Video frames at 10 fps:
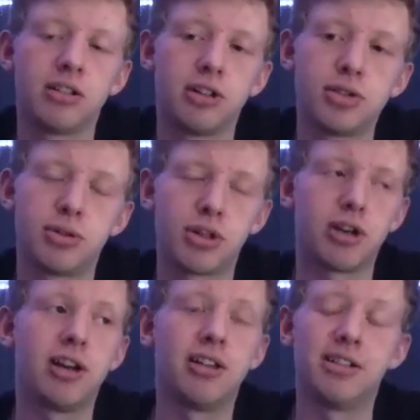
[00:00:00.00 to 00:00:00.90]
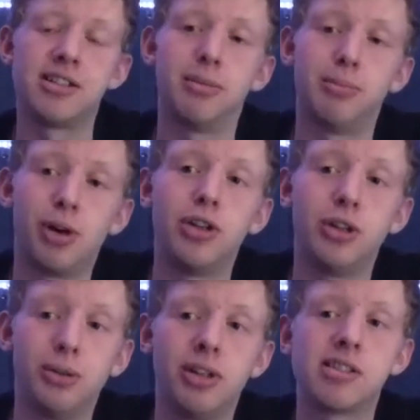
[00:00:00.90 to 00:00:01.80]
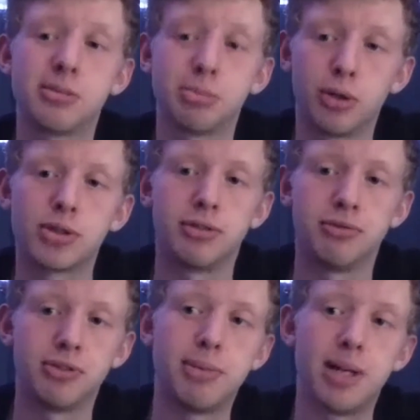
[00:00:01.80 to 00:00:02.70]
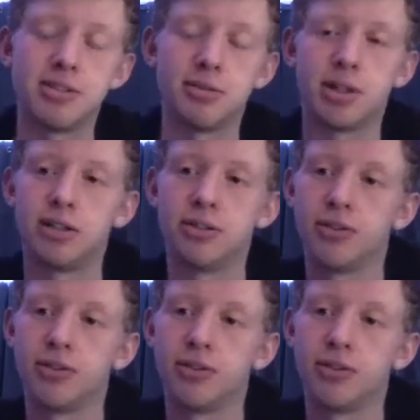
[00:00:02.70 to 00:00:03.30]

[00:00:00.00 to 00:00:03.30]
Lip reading: I just want to go out there and say my uni is spot on for mental health.